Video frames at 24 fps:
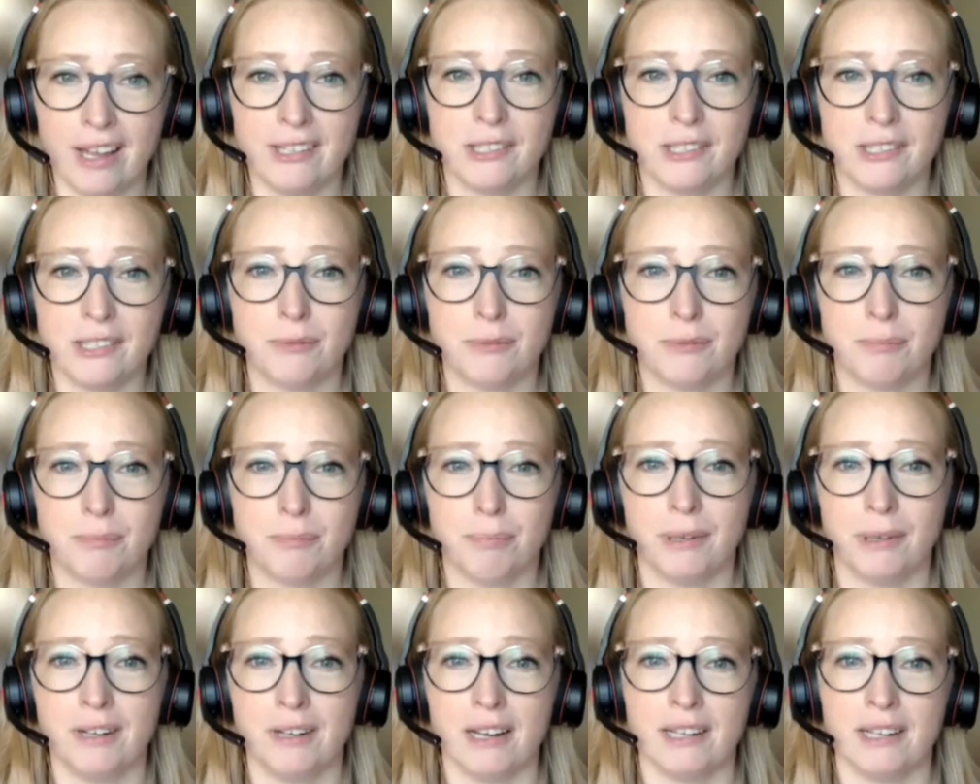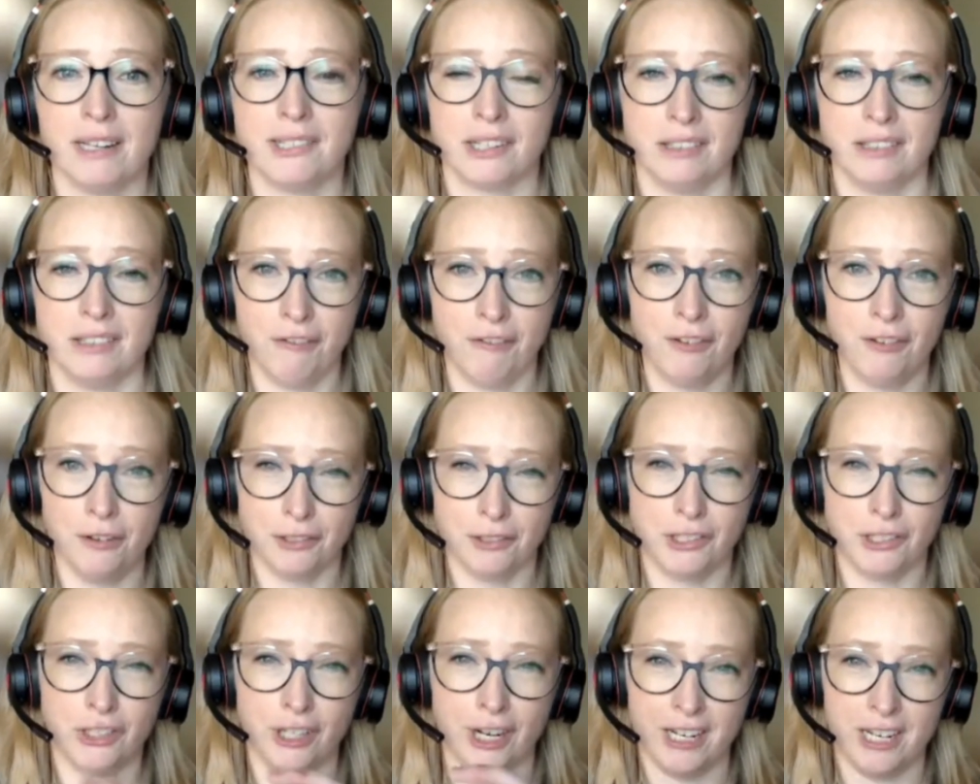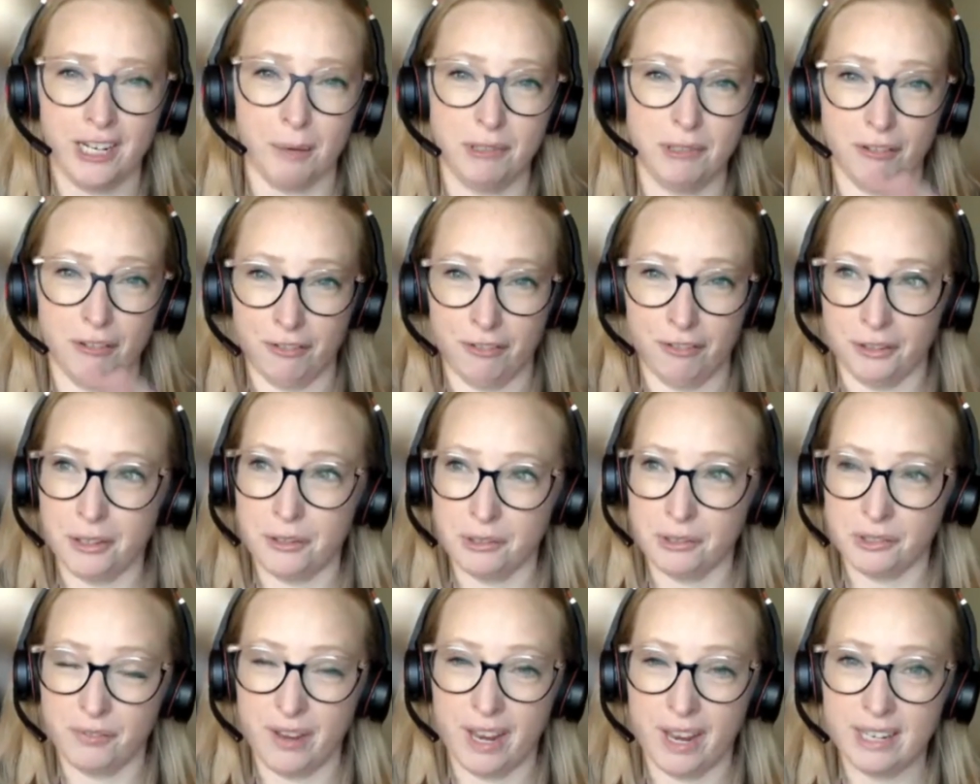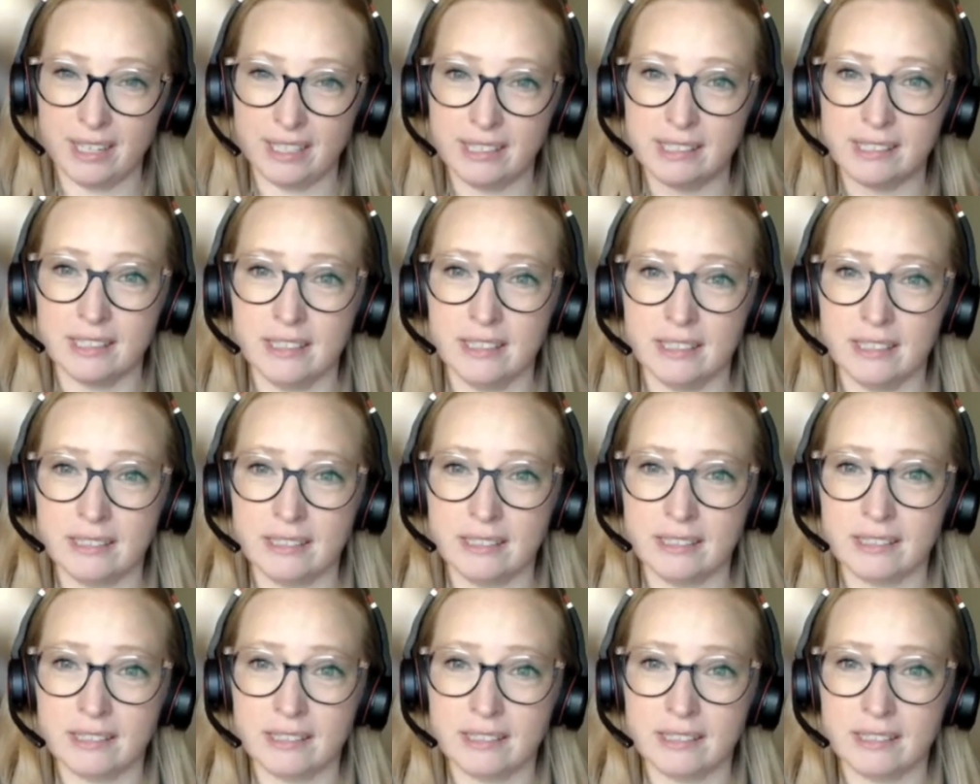but not necessarily the folks trained up to fill those vacancies.